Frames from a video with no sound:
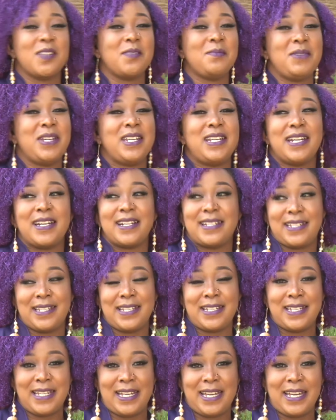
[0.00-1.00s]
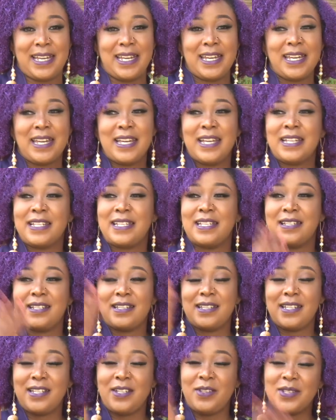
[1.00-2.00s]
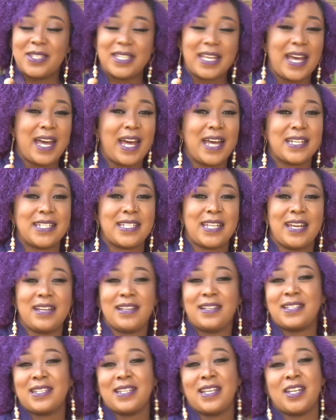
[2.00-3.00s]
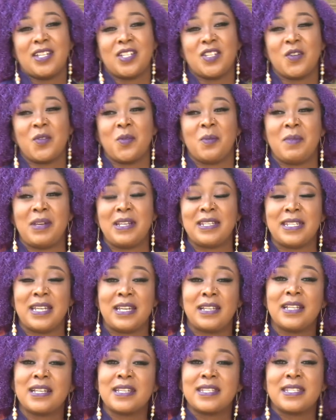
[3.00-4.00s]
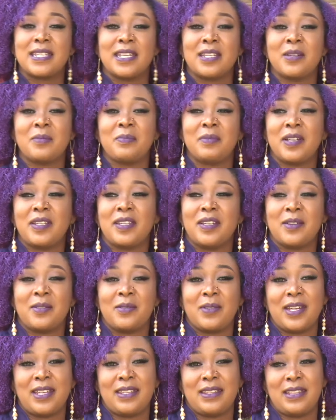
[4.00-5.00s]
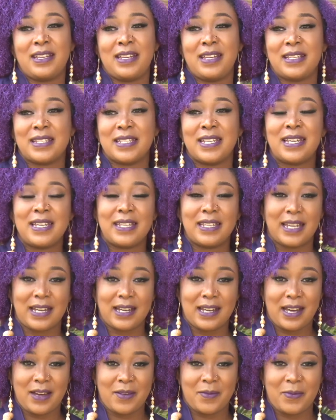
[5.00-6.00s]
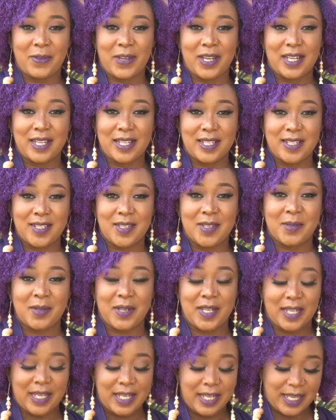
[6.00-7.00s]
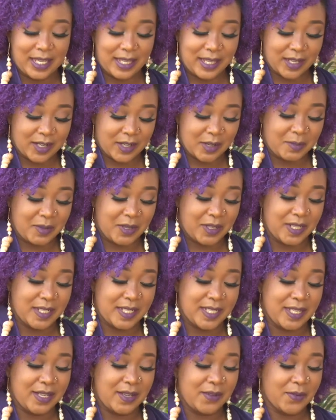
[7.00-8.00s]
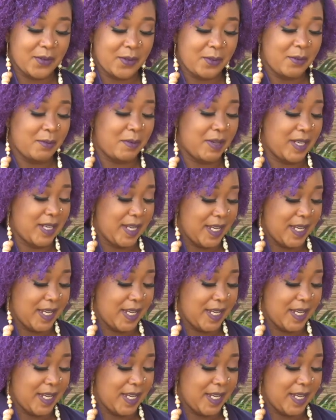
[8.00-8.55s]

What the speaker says: media today. Use the hashtag International Women's Day, and let's celebrate the great things that CAMFED is doing in the community for women.